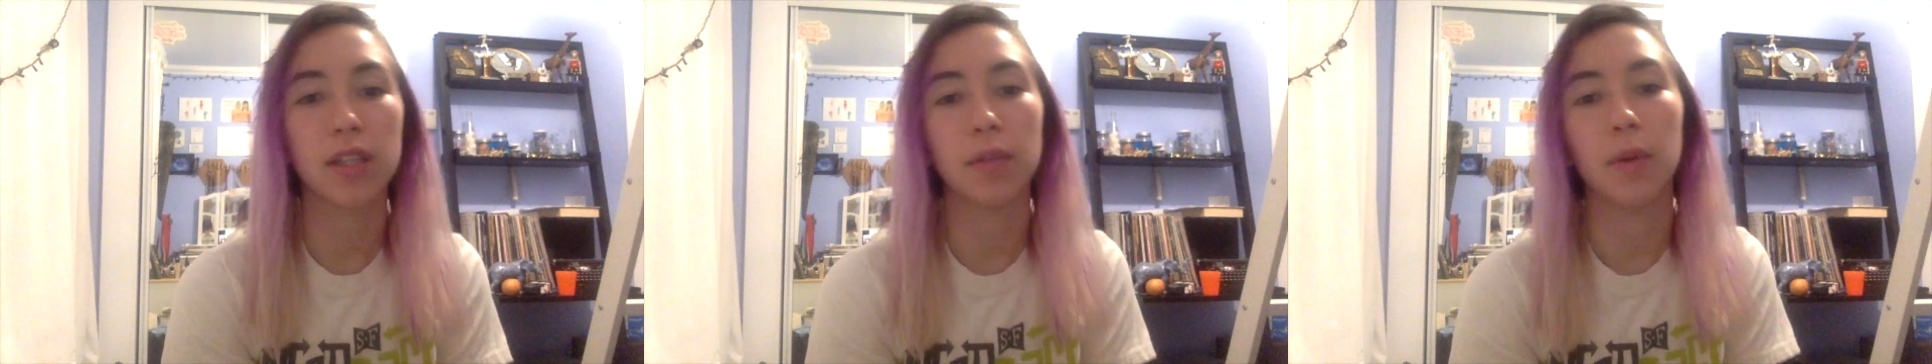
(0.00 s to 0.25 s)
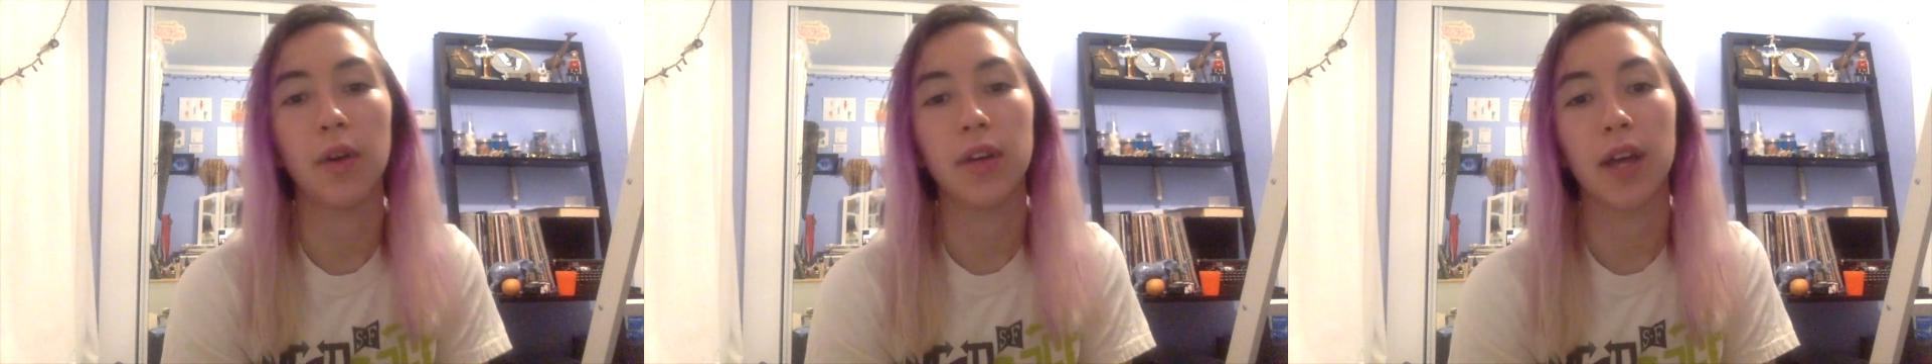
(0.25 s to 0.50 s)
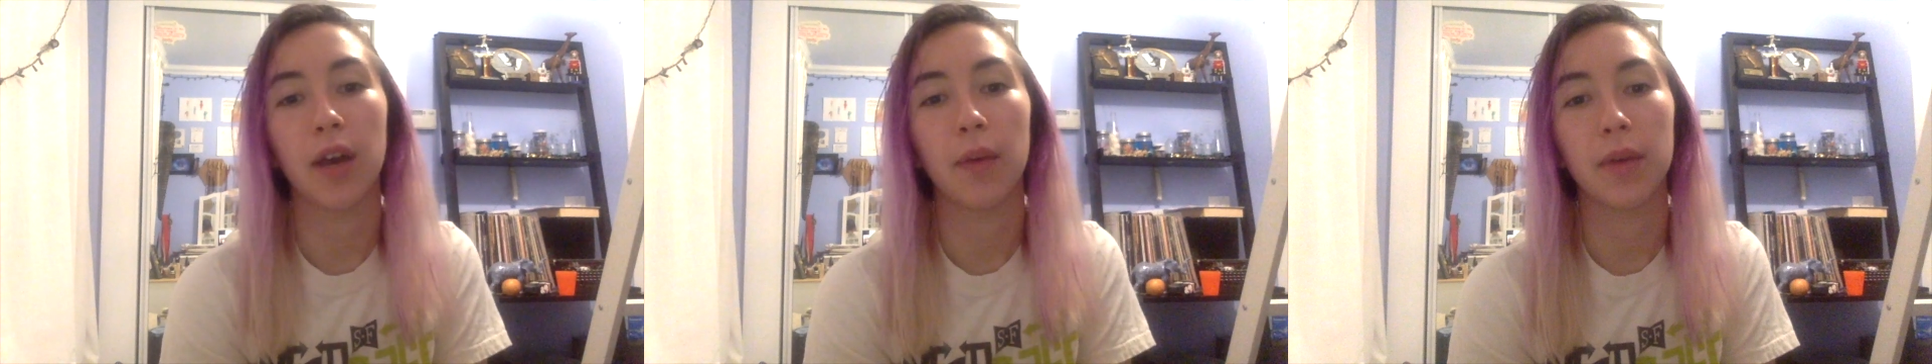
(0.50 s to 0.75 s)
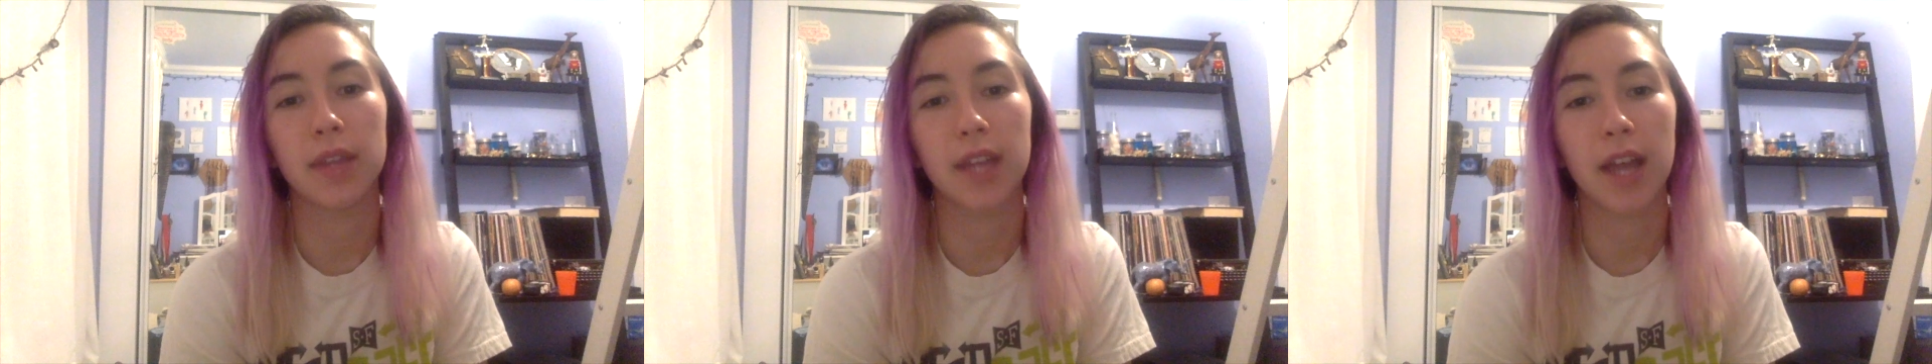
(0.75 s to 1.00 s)
ammonia
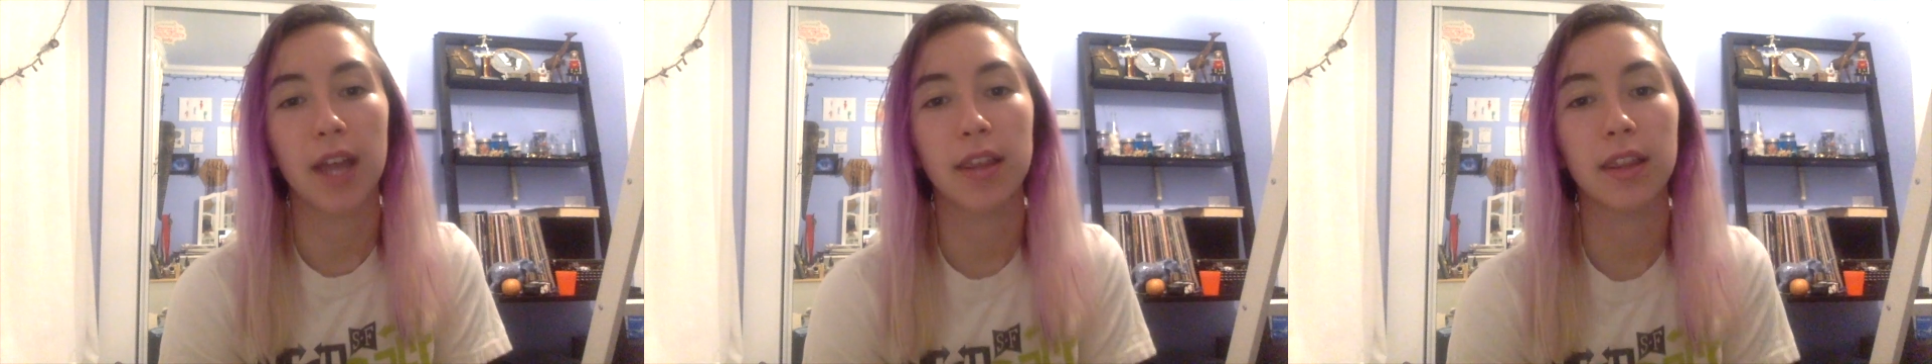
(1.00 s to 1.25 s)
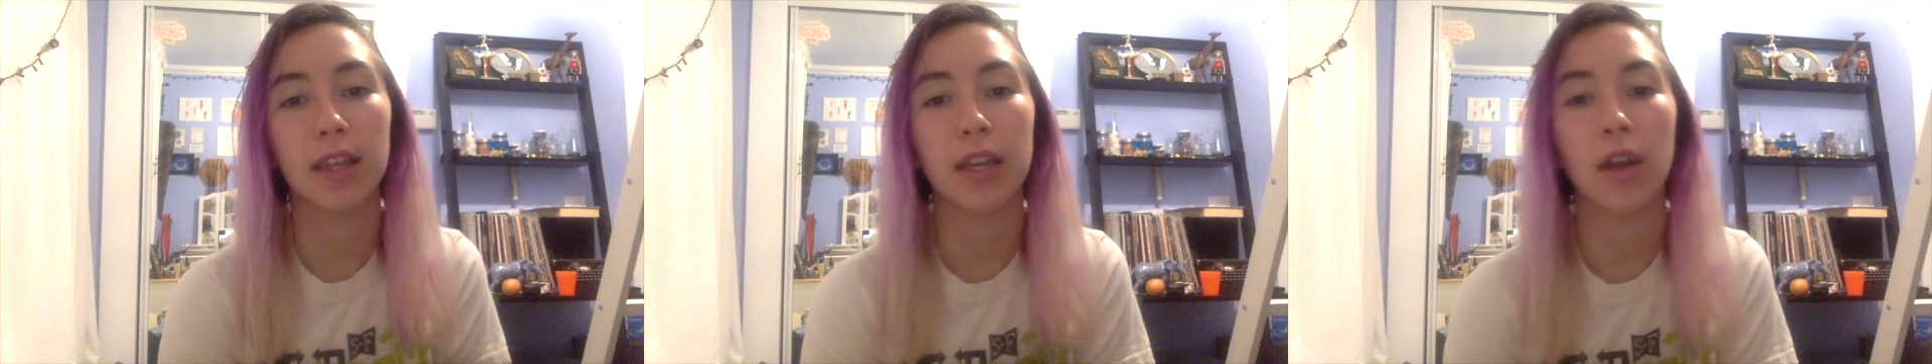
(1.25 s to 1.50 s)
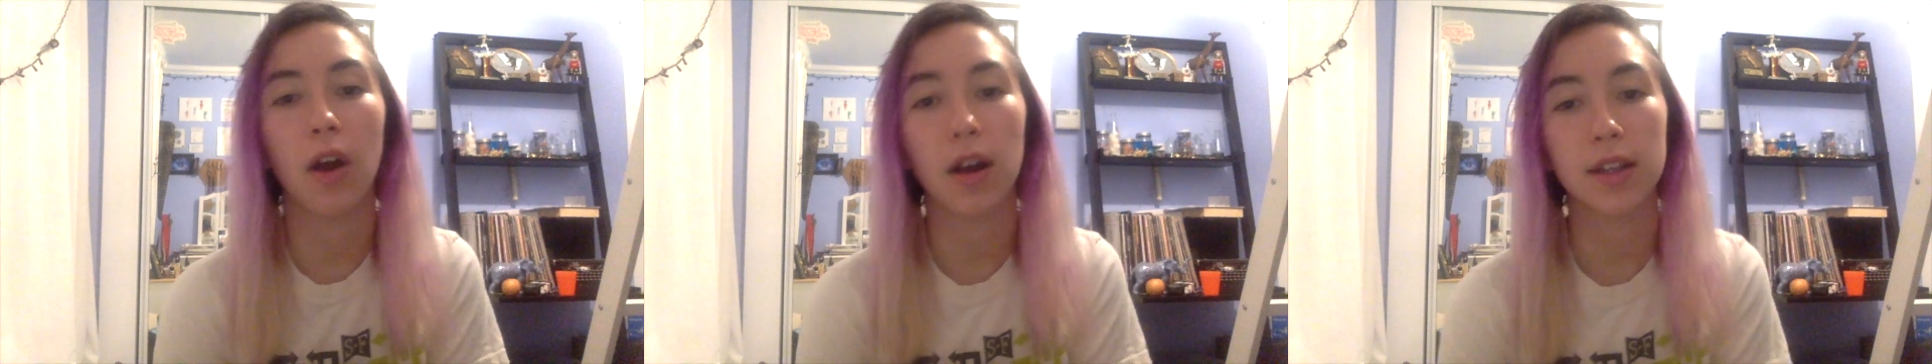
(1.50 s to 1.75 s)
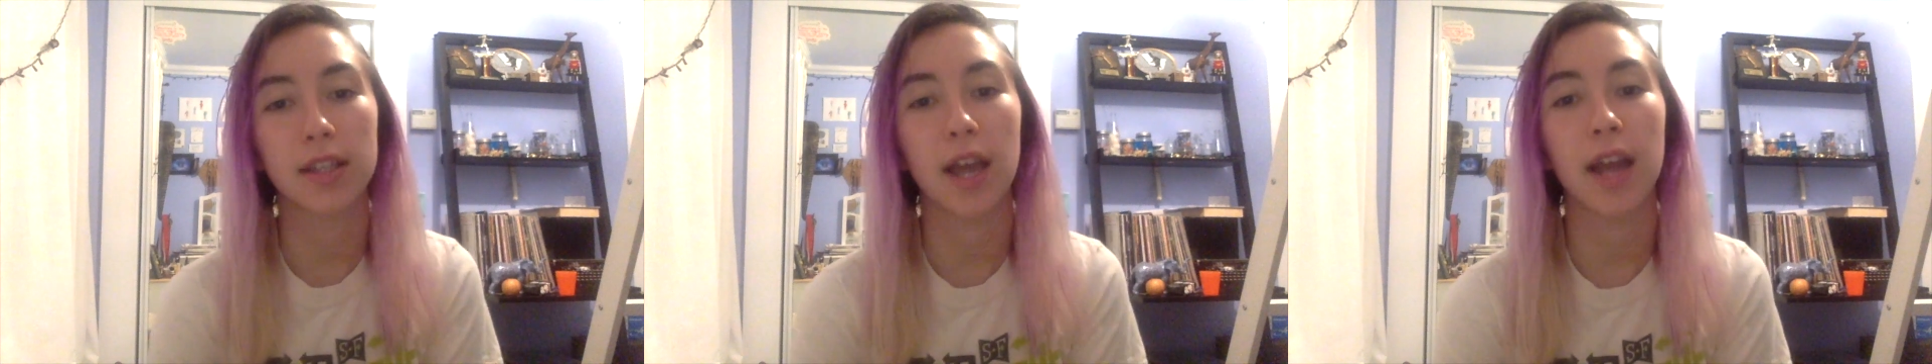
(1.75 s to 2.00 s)
with ethylene
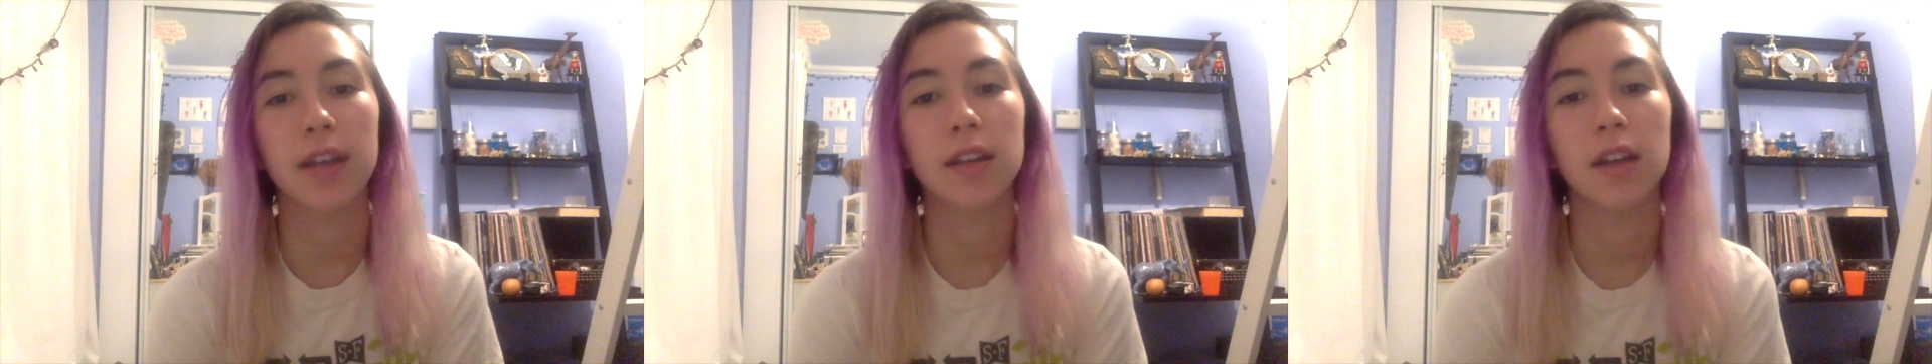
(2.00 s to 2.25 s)
oxide,